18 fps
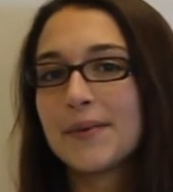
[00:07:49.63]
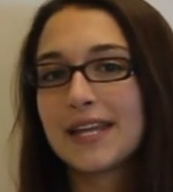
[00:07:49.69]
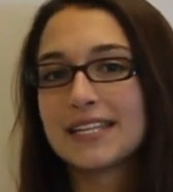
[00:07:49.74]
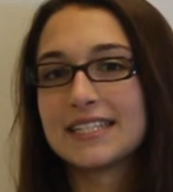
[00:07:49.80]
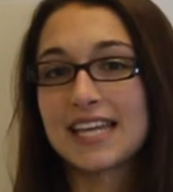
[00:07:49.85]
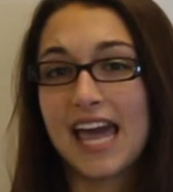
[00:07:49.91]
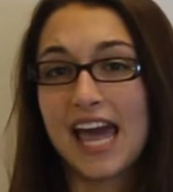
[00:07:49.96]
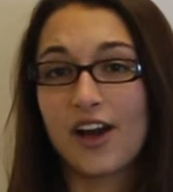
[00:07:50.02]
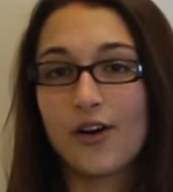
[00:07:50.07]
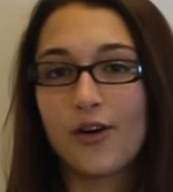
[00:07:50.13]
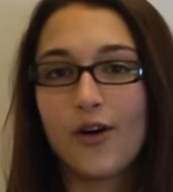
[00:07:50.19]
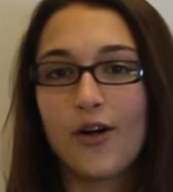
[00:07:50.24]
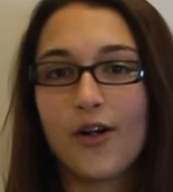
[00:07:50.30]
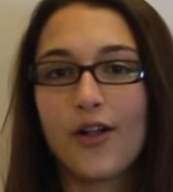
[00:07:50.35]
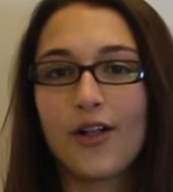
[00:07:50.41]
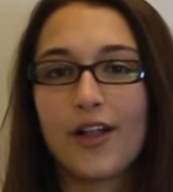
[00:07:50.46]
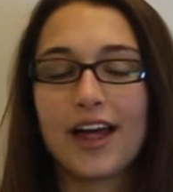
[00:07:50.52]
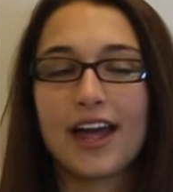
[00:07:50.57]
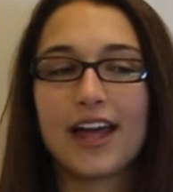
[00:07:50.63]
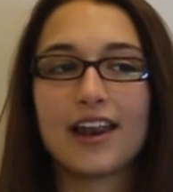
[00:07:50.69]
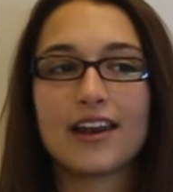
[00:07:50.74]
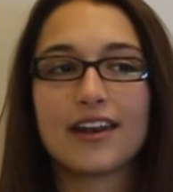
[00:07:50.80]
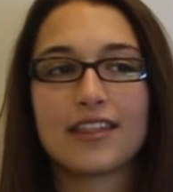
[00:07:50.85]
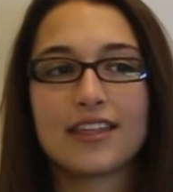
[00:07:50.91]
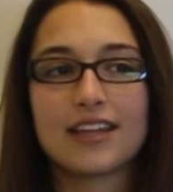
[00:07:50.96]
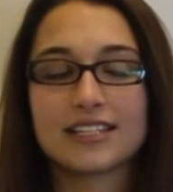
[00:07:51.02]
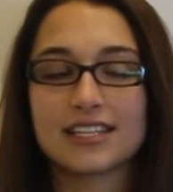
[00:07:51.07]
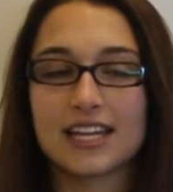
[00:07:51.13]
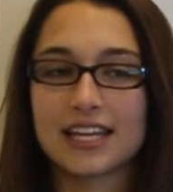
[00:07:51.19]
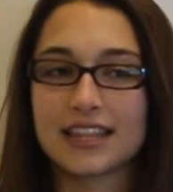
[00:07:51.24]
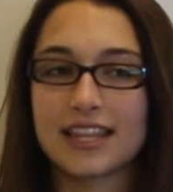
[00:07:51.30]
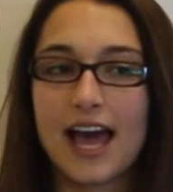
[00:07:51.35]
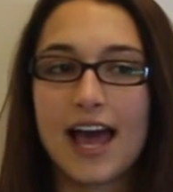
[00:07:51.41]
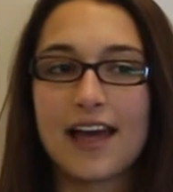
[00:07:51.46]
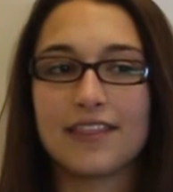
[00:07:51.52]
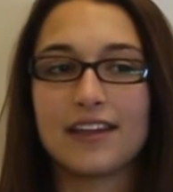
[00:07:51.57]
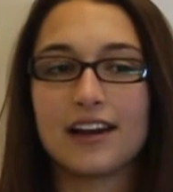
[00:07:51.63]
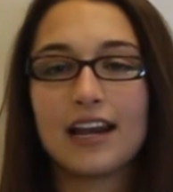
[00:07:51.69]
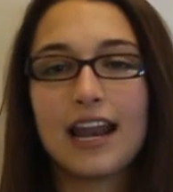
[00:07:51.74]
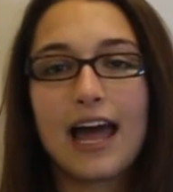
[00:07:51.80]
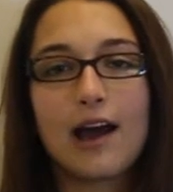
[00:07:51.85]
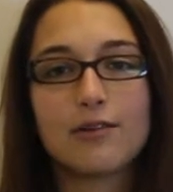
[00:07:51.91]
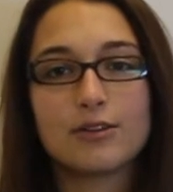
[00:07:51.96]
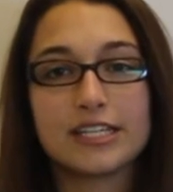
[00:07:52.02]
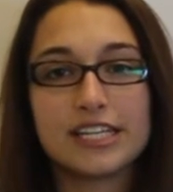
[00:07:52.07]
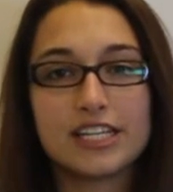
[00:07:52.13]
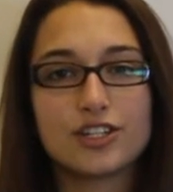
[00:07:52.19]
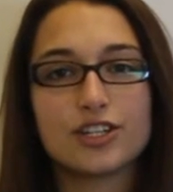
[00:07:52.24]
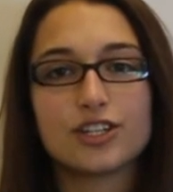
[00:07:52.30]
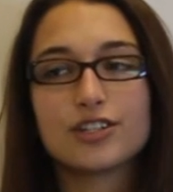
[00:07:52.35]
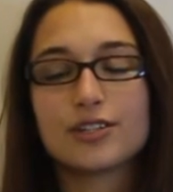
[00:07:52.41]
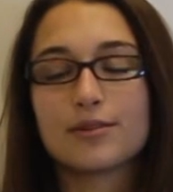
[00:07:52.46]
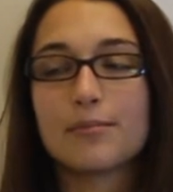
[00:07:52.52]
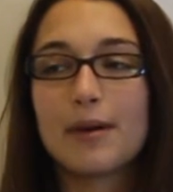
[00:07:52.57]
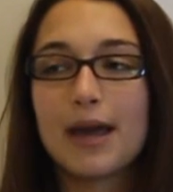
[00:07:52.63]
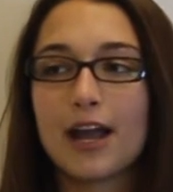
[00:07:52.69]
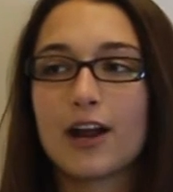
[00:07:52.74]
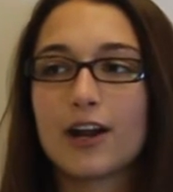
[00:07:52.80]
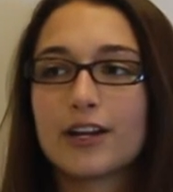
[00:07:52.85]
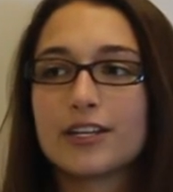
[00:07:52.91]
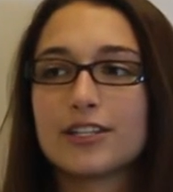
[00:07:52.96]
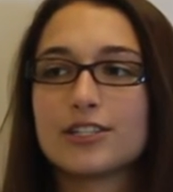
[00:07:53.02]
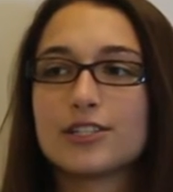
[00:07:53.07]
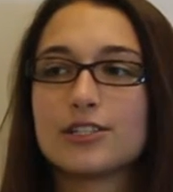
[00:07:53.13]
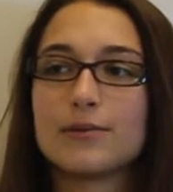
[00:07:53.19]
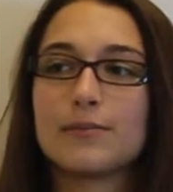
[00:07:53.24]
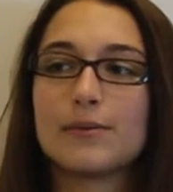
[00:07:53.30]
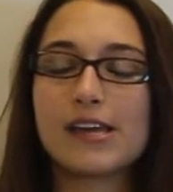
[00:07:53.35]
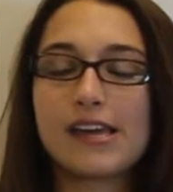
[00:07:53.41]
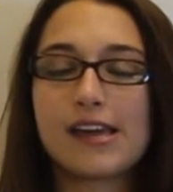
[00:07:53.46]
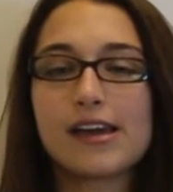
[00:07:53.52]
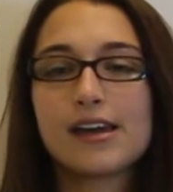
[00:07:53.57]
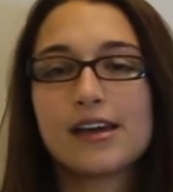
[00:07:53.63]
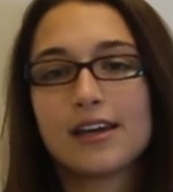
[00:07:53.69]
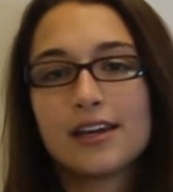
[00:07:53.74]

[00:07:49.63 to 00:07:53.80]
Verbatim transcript: and Zangle and things like that that allow teachers and parents to be